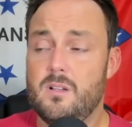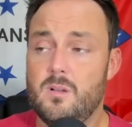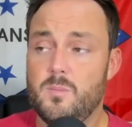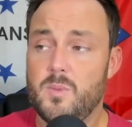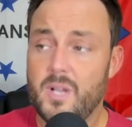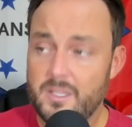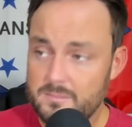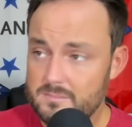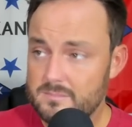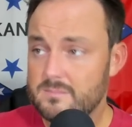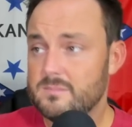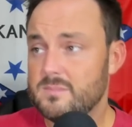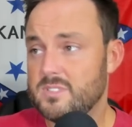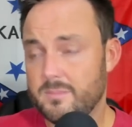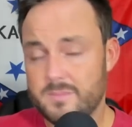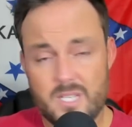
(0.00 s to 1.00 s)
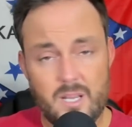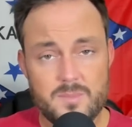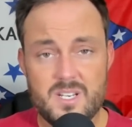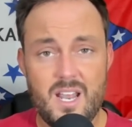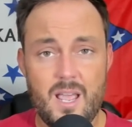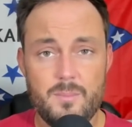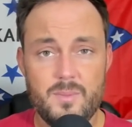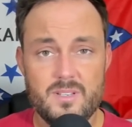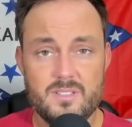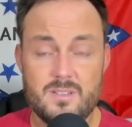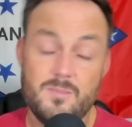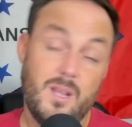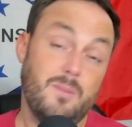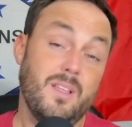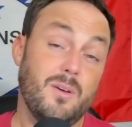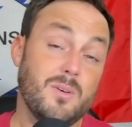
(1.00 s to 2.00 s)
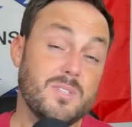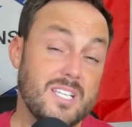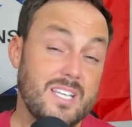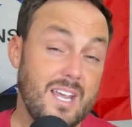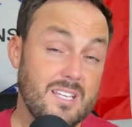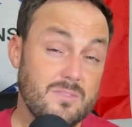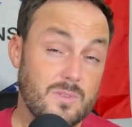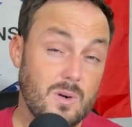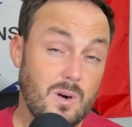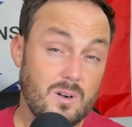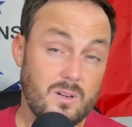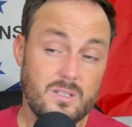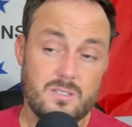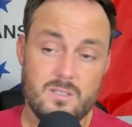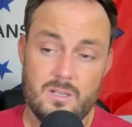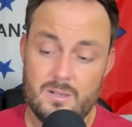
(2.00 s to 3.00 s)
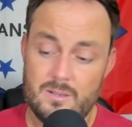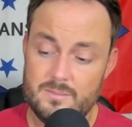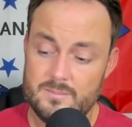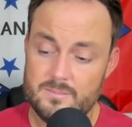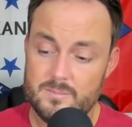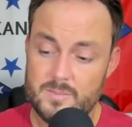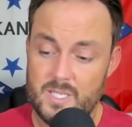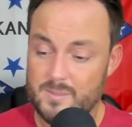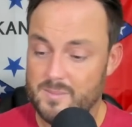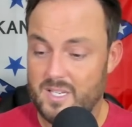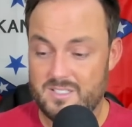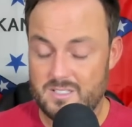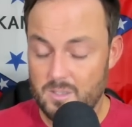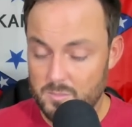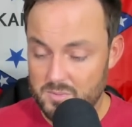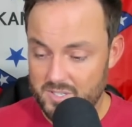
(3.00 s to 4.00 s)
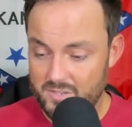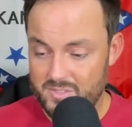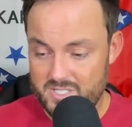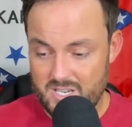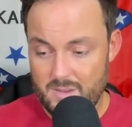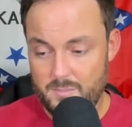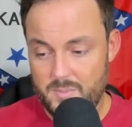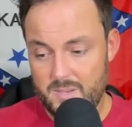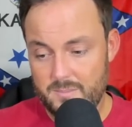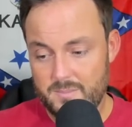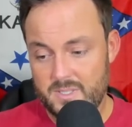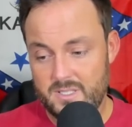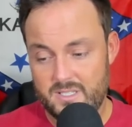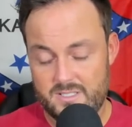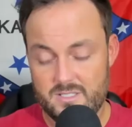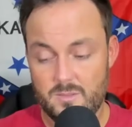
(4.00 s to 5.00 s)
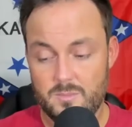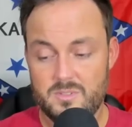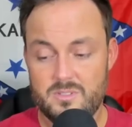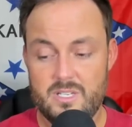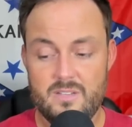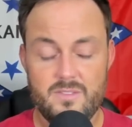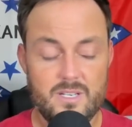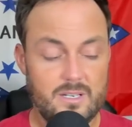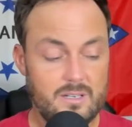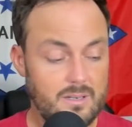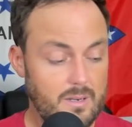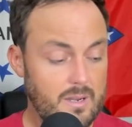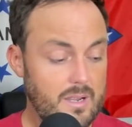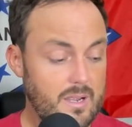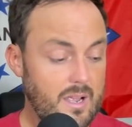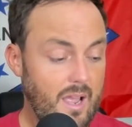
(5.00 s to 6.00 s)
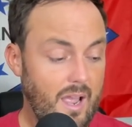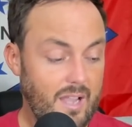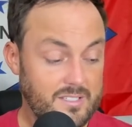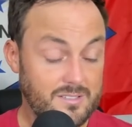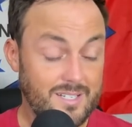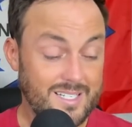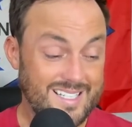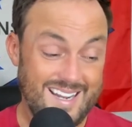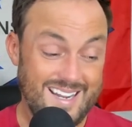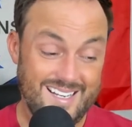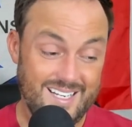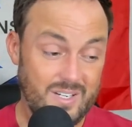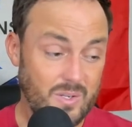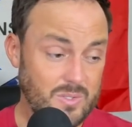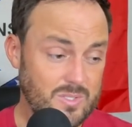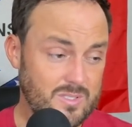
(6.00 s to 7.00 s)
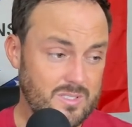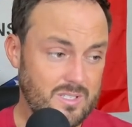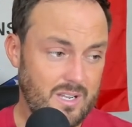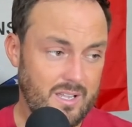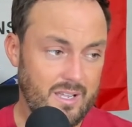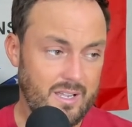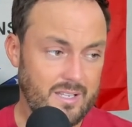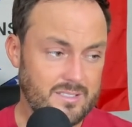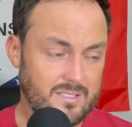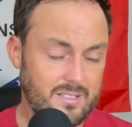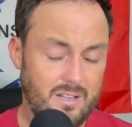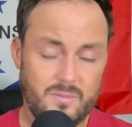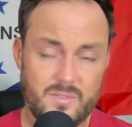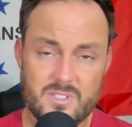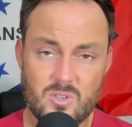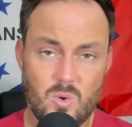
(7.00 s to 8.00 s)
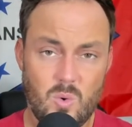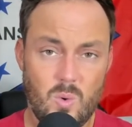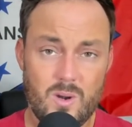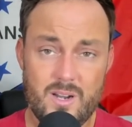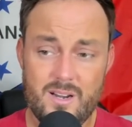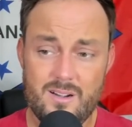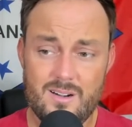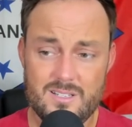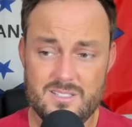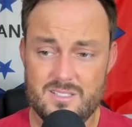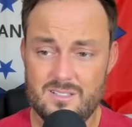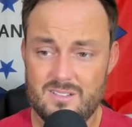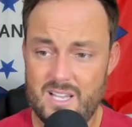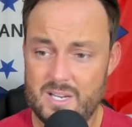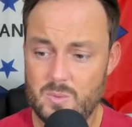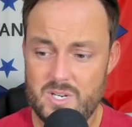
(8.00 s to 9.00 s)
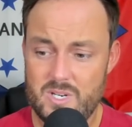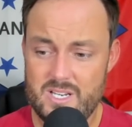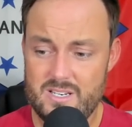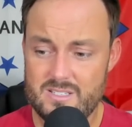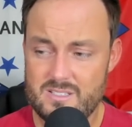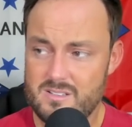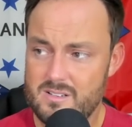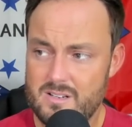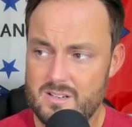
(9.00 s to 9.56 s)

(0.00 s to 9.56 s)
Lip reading: But sometimes it happened. Maybe that was the case for Arkansas. But I still believe in Sam Pittman. I still believe in, still like Dan Enos as an offensive coordinator. I still like what he's